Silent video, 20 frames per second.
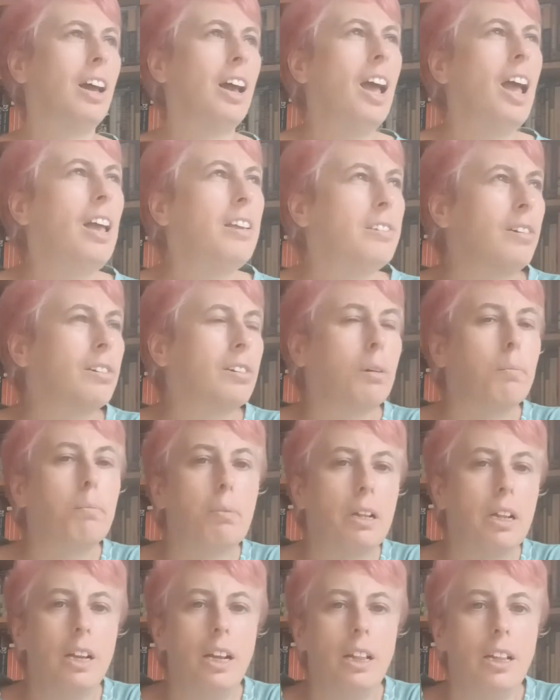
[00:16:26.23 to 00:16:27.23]
It's
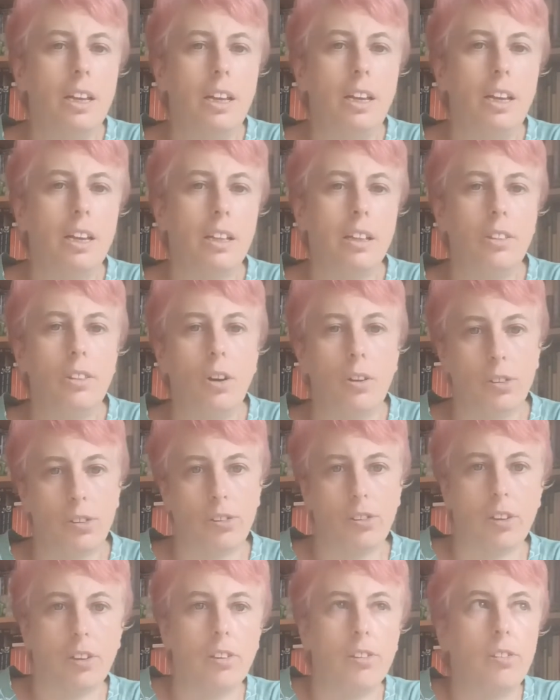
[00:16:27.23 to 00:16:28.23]
completely
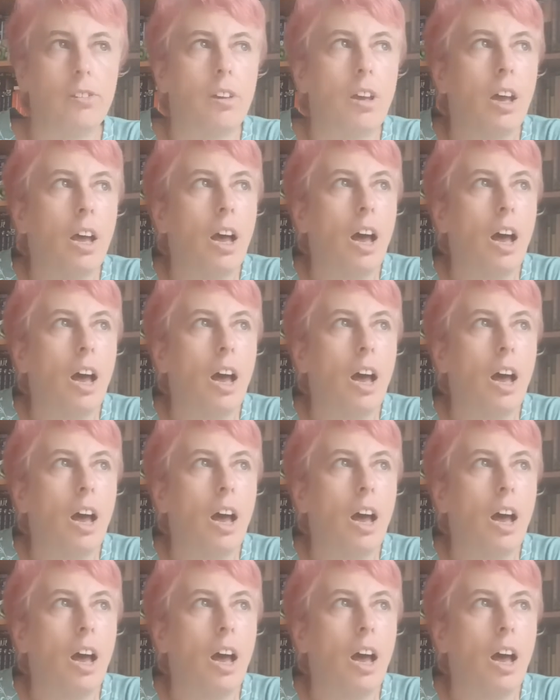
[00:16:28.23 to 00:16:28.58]
nonsense.